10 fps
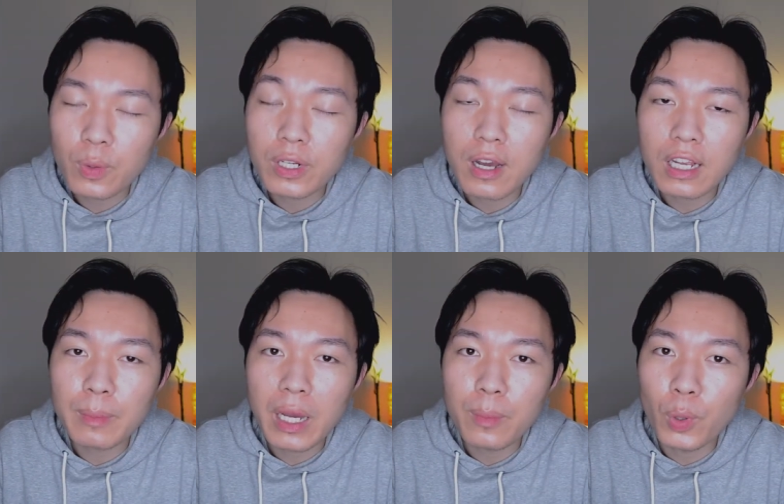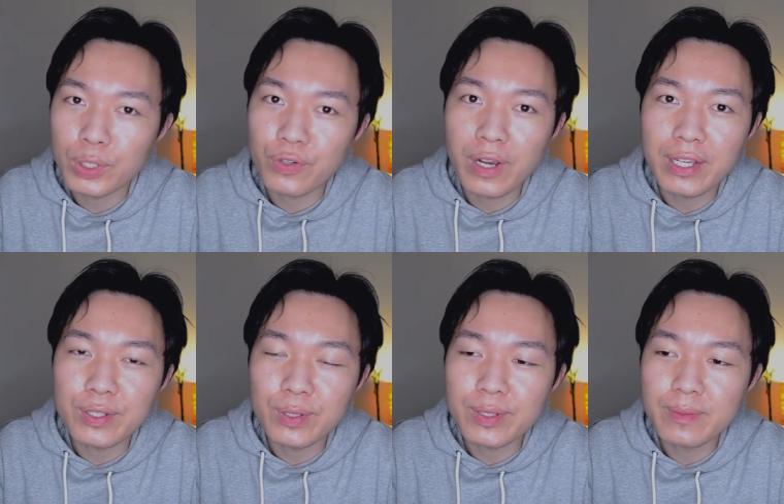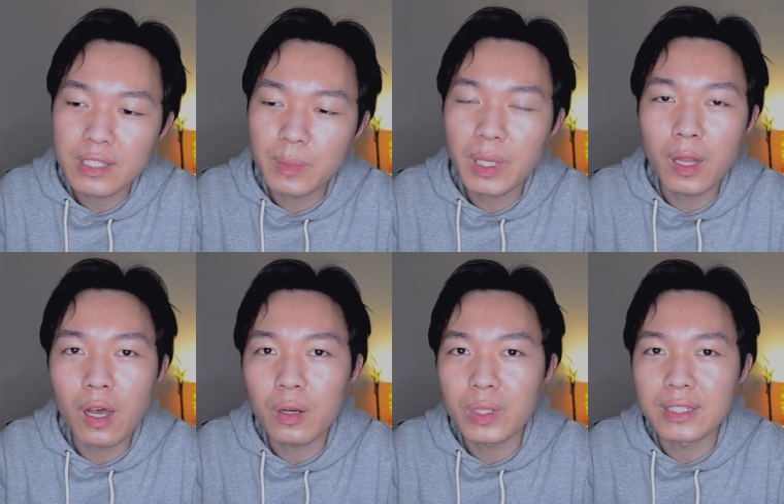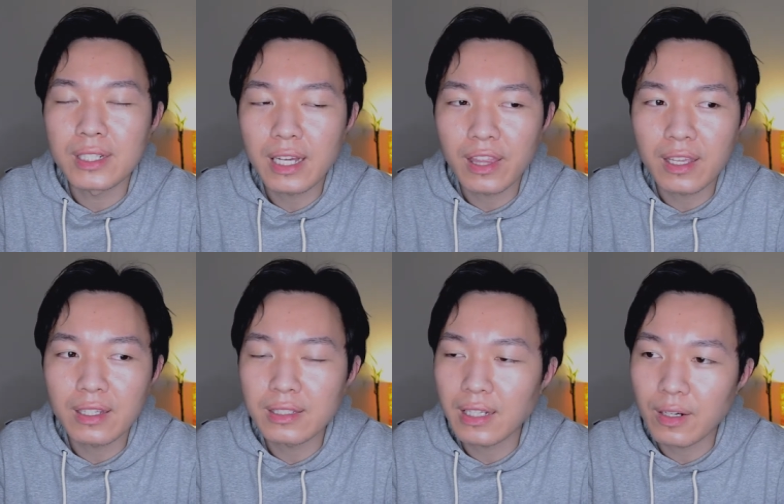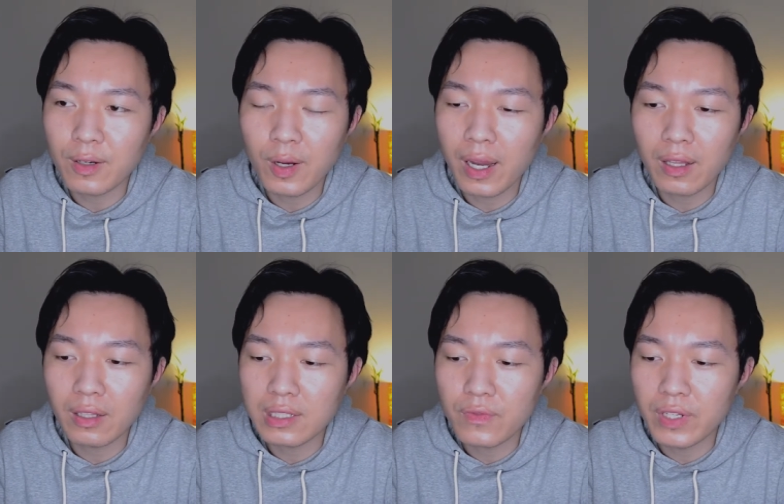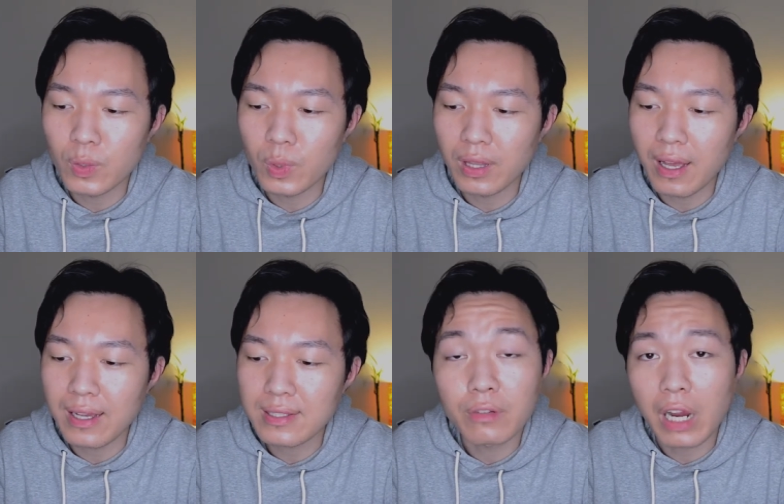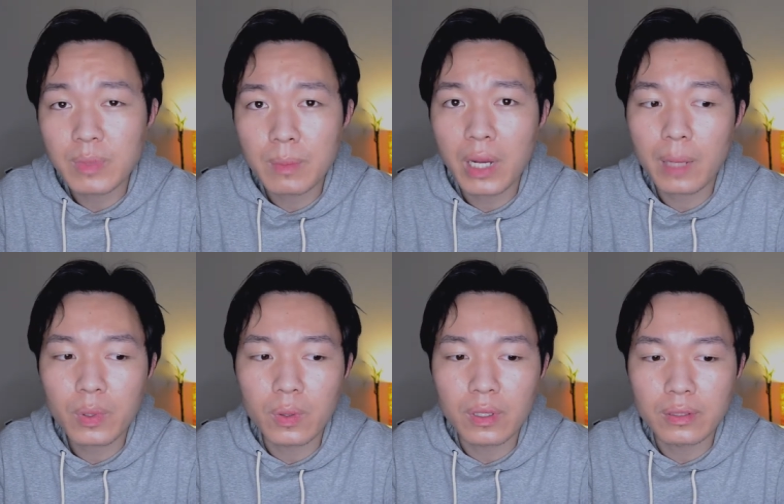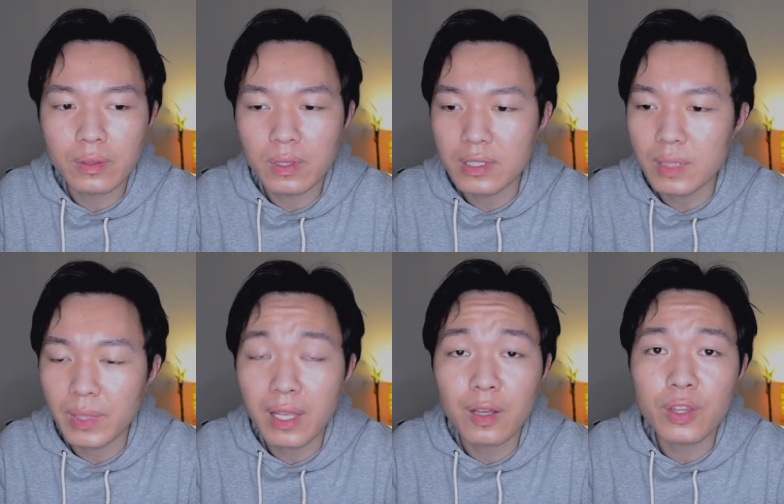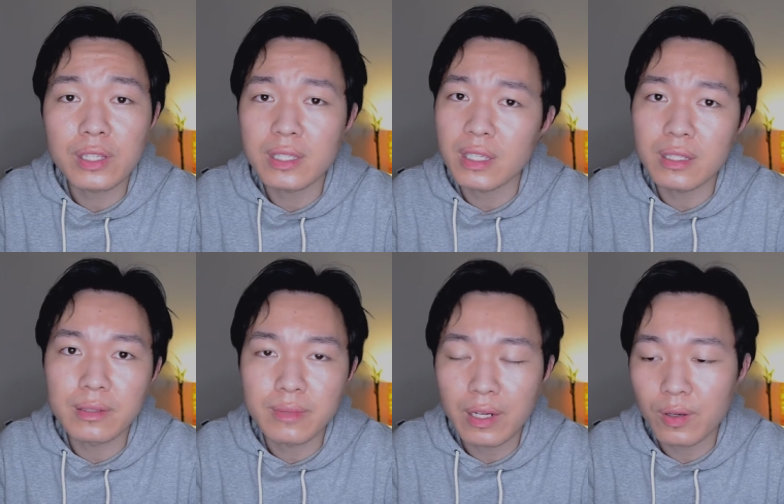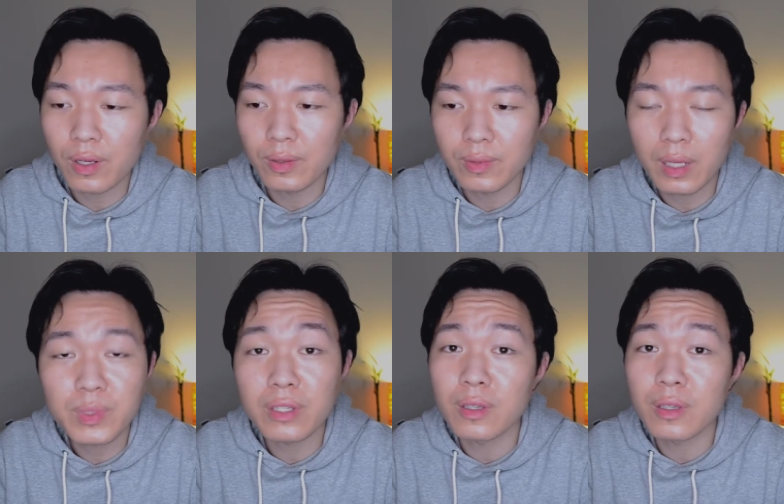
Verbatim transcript: we're talking about moisturizers. It's gonna be a long one, I think. I don't know how long this video would last. Grab some popcorn or something healthy to eat. I don't know, up to